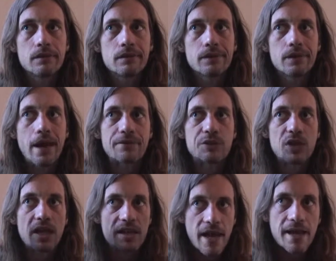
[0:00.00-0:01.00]
You have to
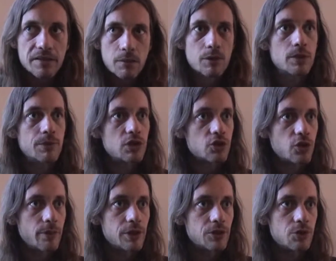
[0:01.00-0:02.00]
say, yes, I'm going to be
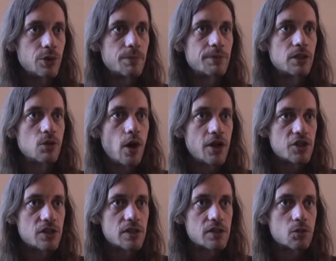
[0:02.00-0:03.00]
contributing to it, but the
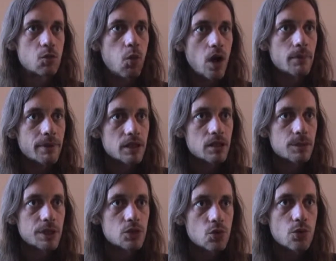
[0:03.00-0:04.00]
question is, what am I going to
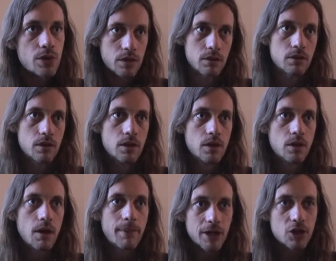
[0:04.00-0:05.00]
be doing
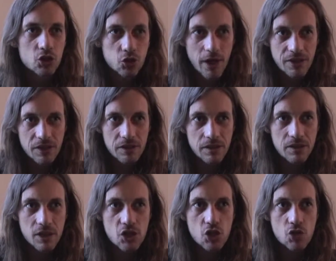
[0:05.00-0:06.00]
about addressing
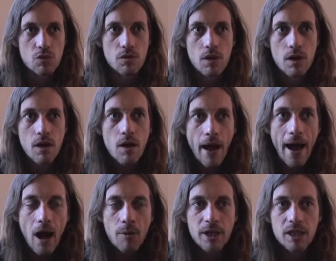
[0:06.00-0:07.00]
this issue?
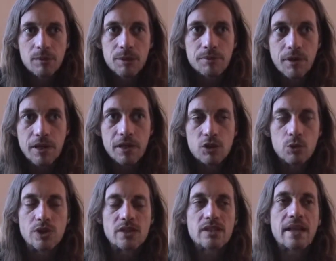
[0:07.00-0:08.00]
How am I going to be playing
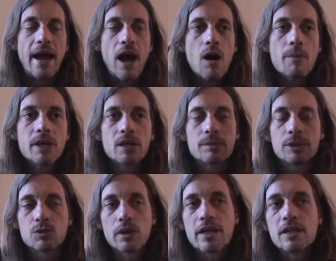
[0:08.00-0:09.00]
into it, and how am I going to
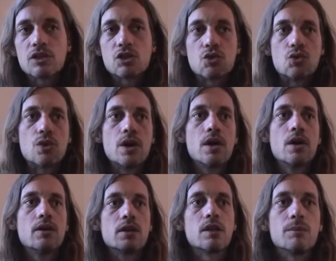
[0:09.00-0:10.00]
be relating to
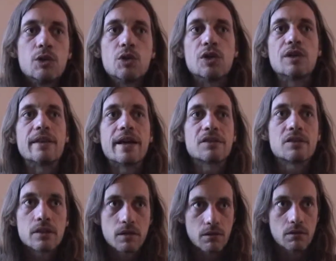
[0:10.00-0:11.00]
the community that is
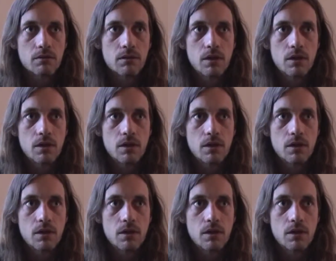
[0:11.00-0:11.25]
here?